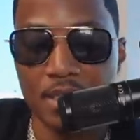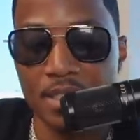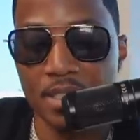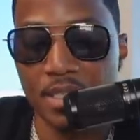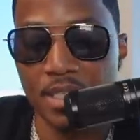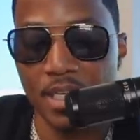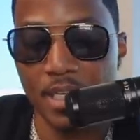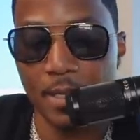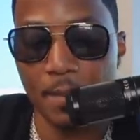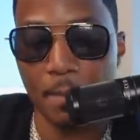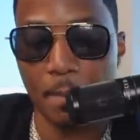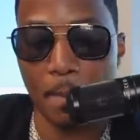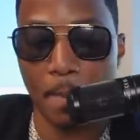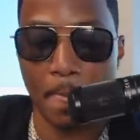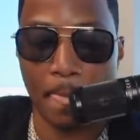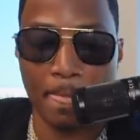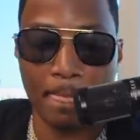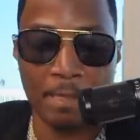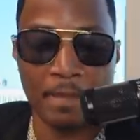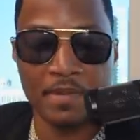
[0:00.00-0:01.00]
You dig?
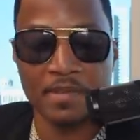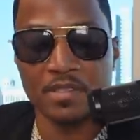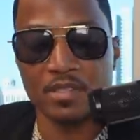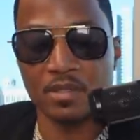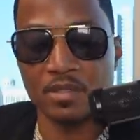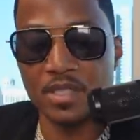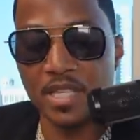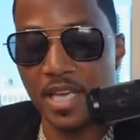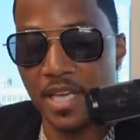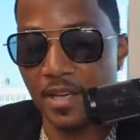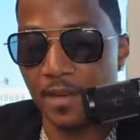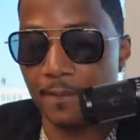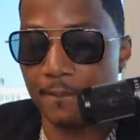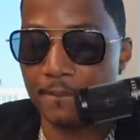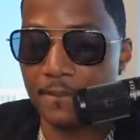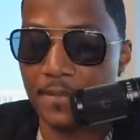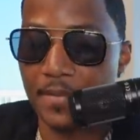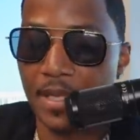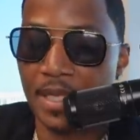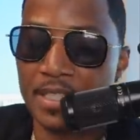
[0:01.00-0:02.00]
So yeah,
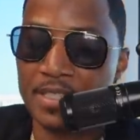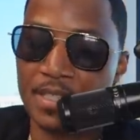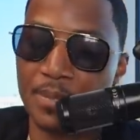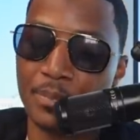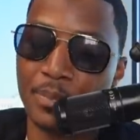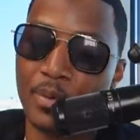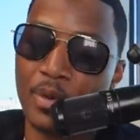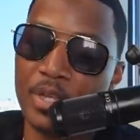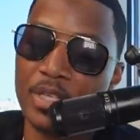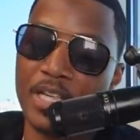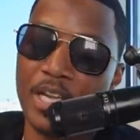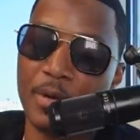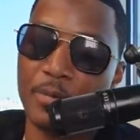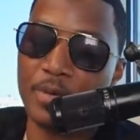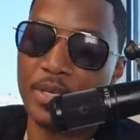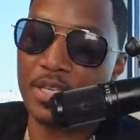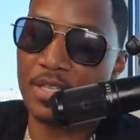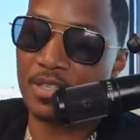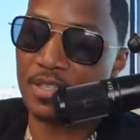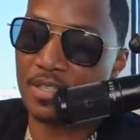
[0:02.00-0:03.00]
it's important that
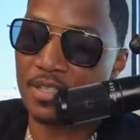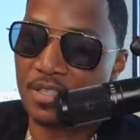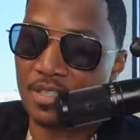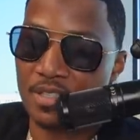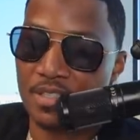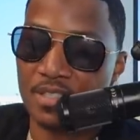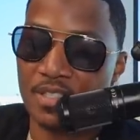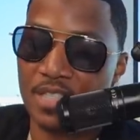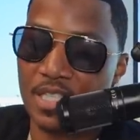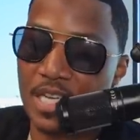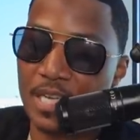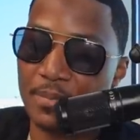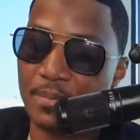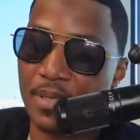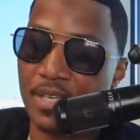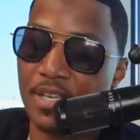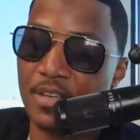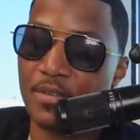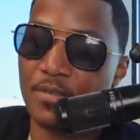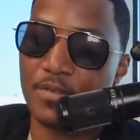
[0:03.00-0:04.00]
we you know what I
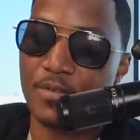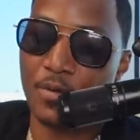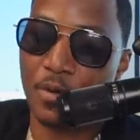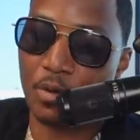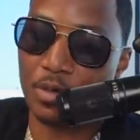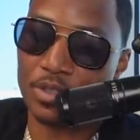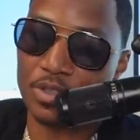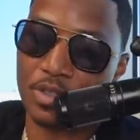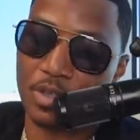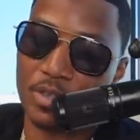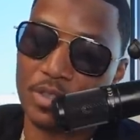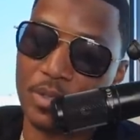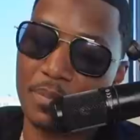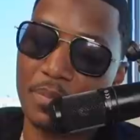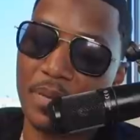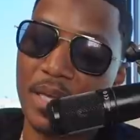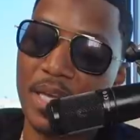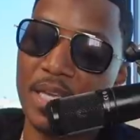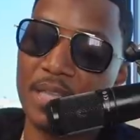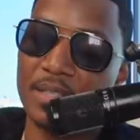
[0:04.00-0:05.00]
mean? Focus on the
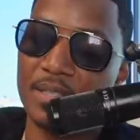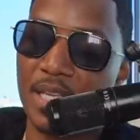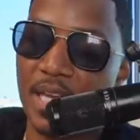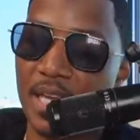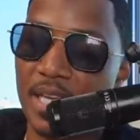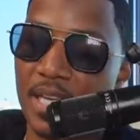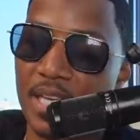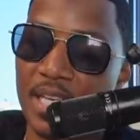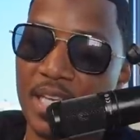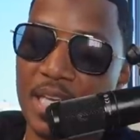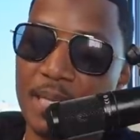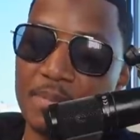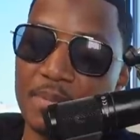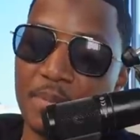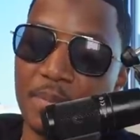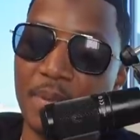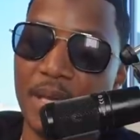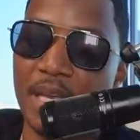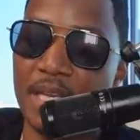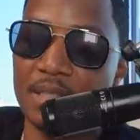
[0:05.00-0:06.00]
main thing and keep
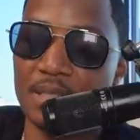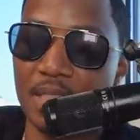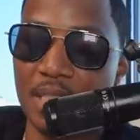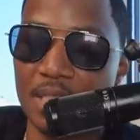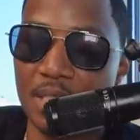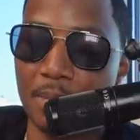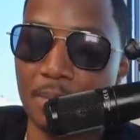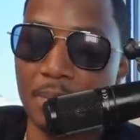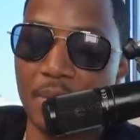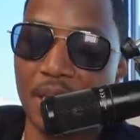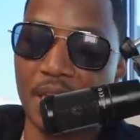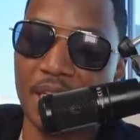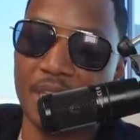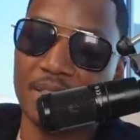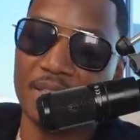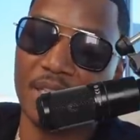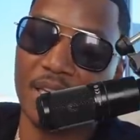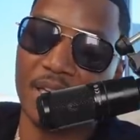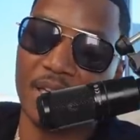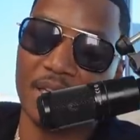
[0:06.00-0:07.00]
the main thing the
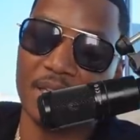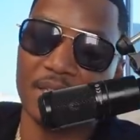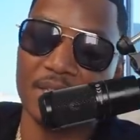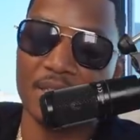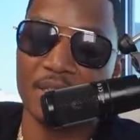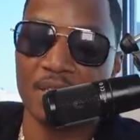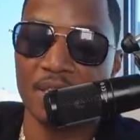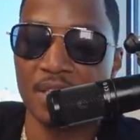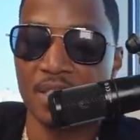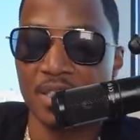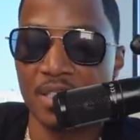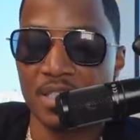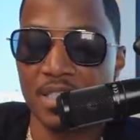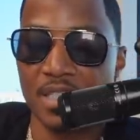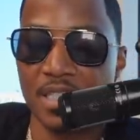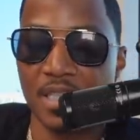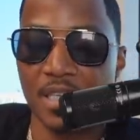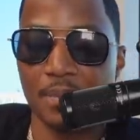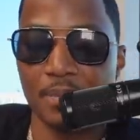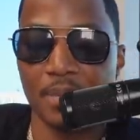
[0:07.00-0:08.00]
main thing.
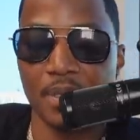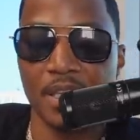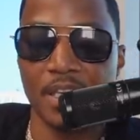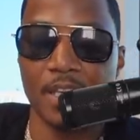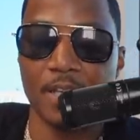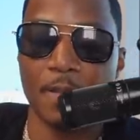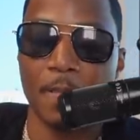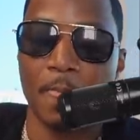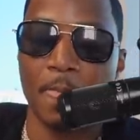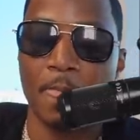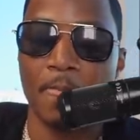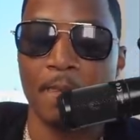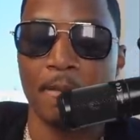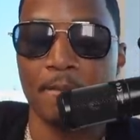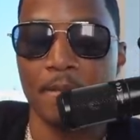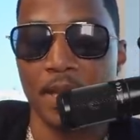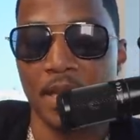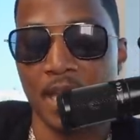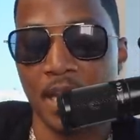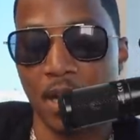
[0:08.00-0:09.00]
You know what I mean?
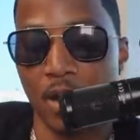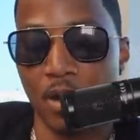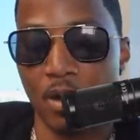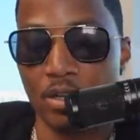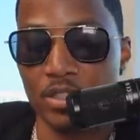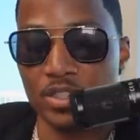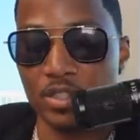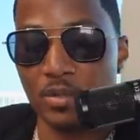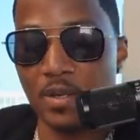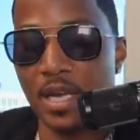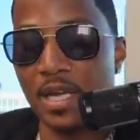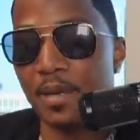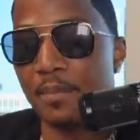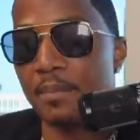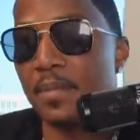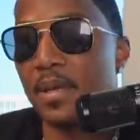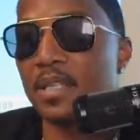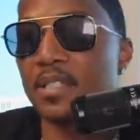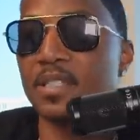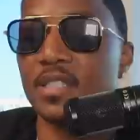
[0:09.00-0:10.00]
And I also got to
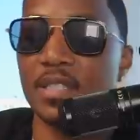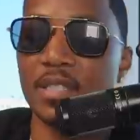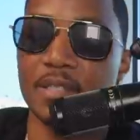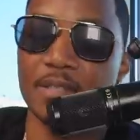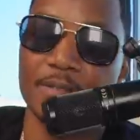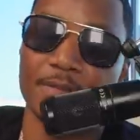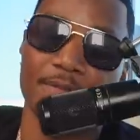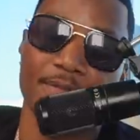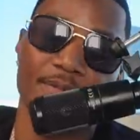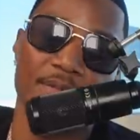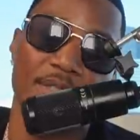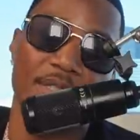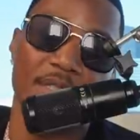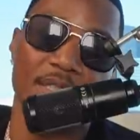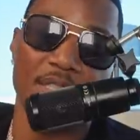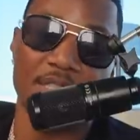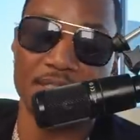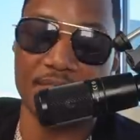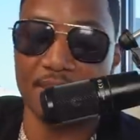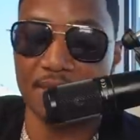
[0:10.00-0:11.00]
mention,
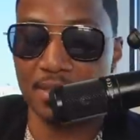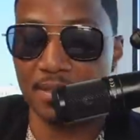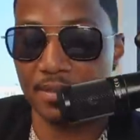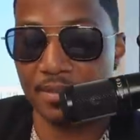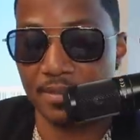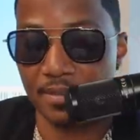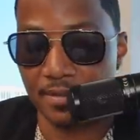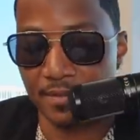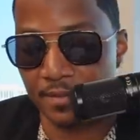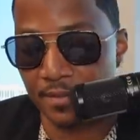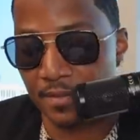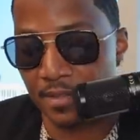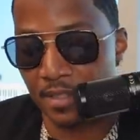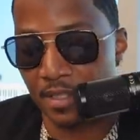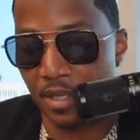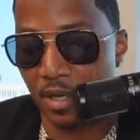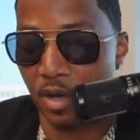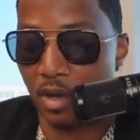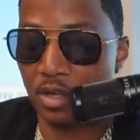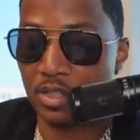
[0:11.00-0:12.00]
listen,
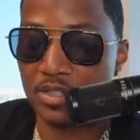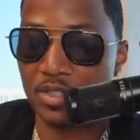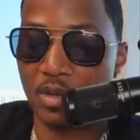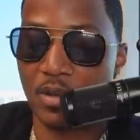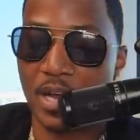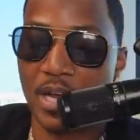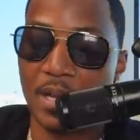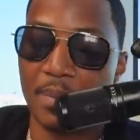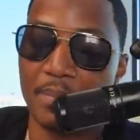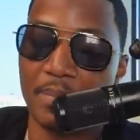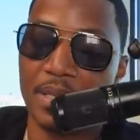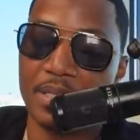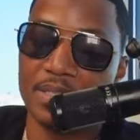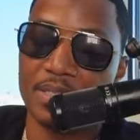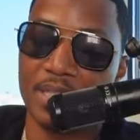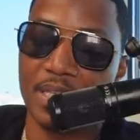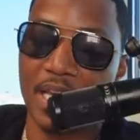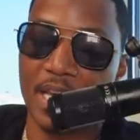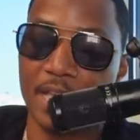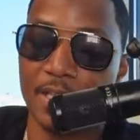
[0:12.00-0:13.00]
also got to
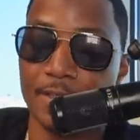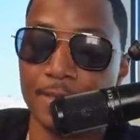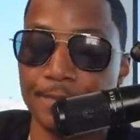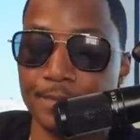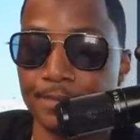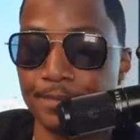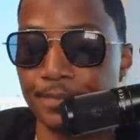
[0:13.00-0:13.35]
mention that